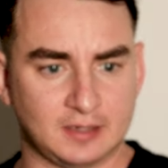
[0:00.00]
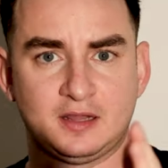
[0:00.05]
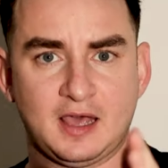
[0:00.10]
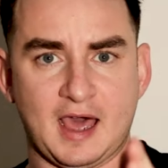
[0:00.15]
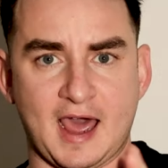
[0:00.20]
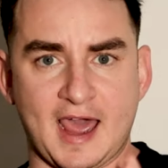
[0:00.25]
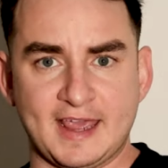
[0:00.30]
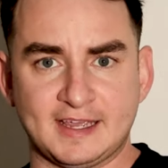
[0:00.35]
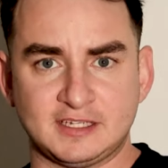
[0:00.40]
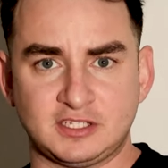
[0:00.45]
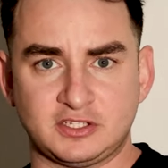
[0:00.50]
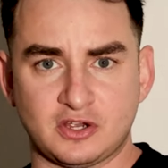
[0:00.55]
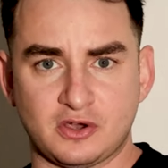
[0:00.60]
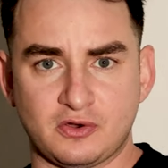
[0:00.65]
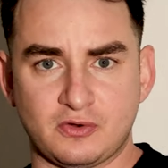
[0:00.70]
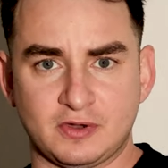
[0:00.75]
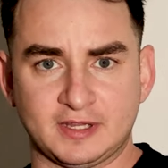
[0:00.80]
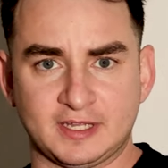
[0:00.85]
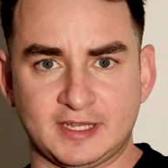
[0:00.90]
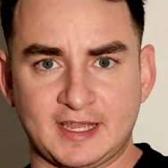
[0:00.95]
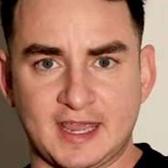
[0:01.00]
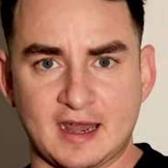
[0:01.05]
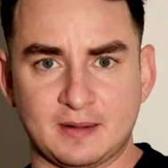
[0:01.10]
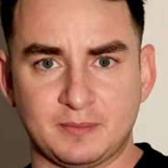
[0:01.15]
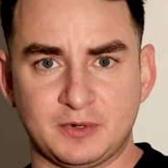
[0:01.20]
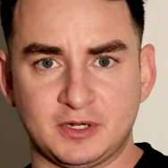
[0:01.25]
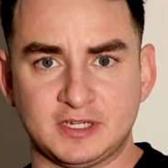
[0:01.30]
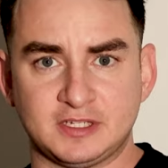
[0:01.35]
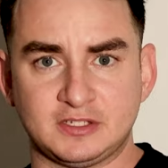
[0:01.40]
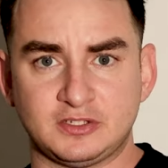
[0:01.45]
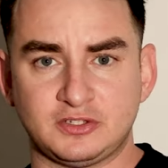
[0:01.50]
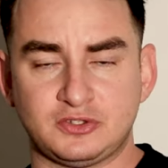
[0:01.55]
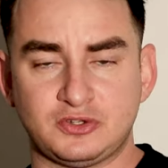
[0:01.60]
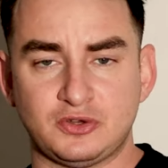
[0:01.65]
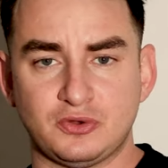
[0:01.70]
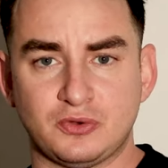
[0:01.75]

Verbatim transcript: The ISO on the camera is